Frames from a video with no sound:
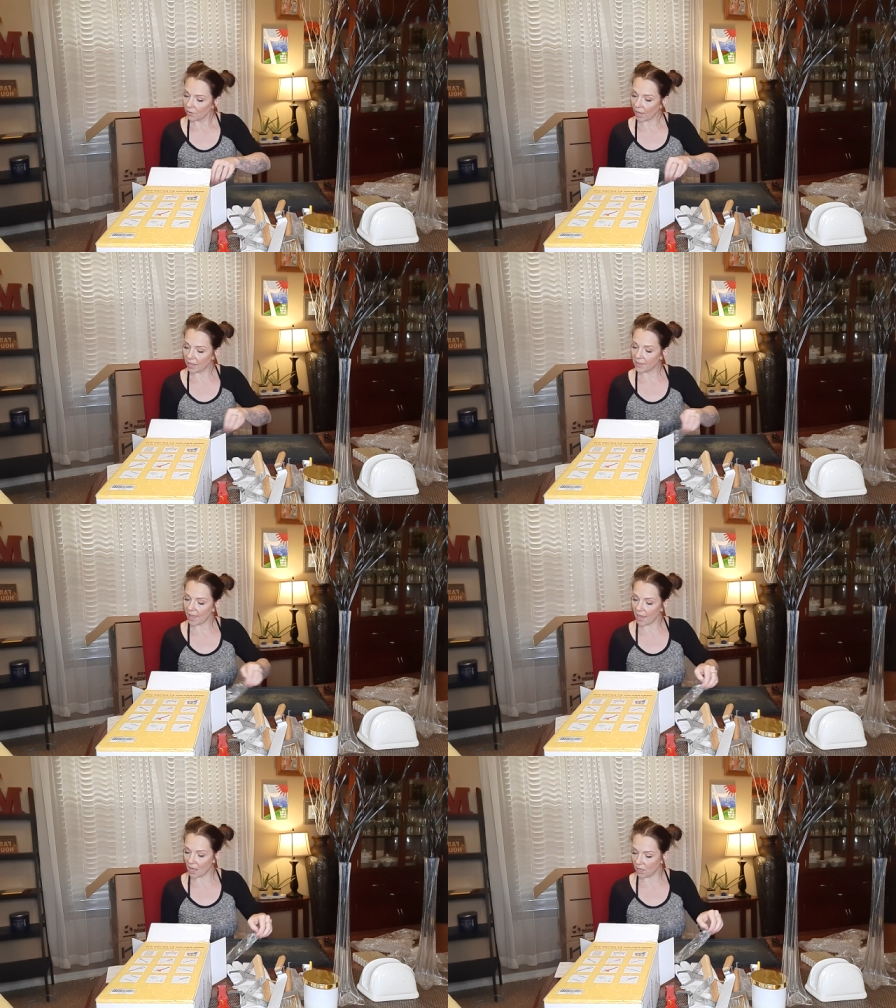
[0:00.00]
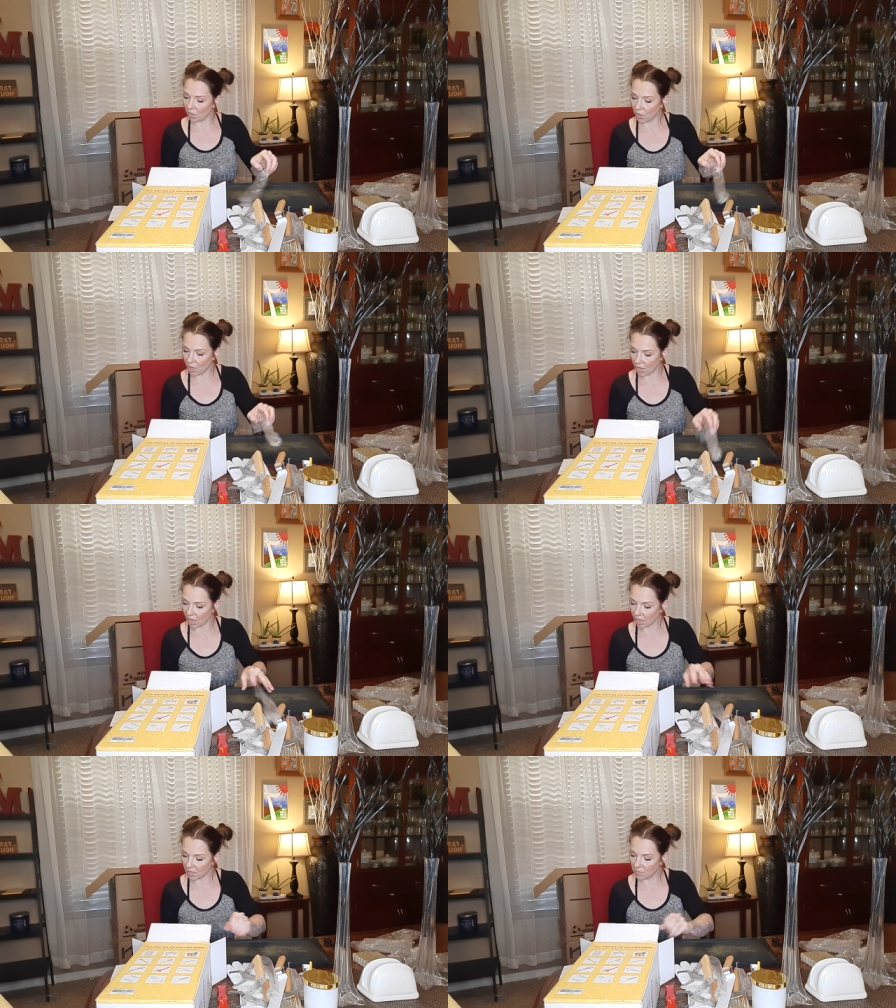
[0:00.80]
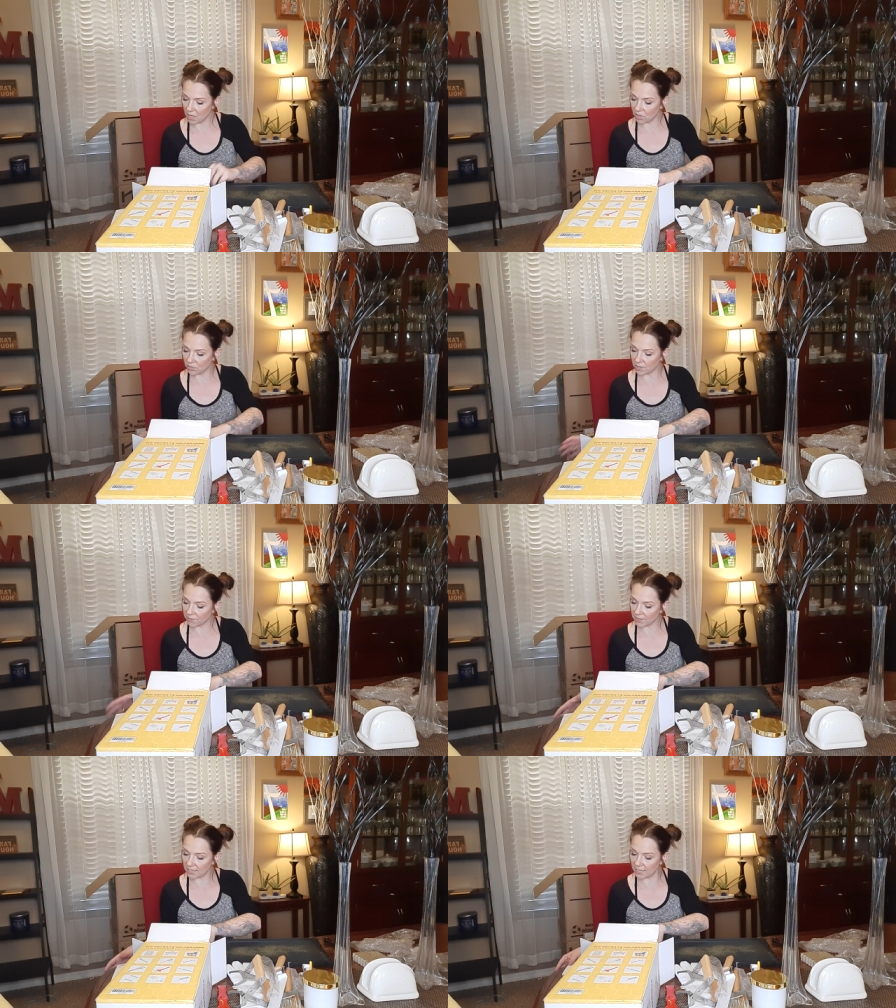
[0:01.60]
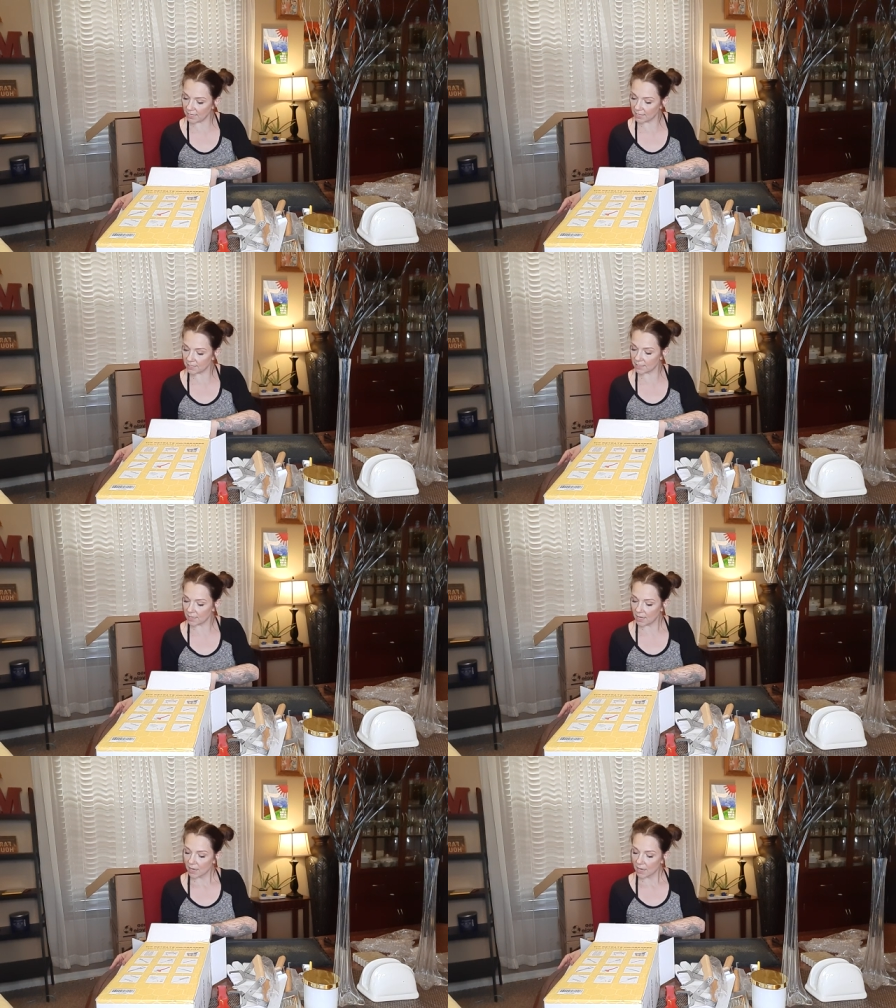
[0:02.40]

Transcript: Okay, the L hook. Meet your different needs.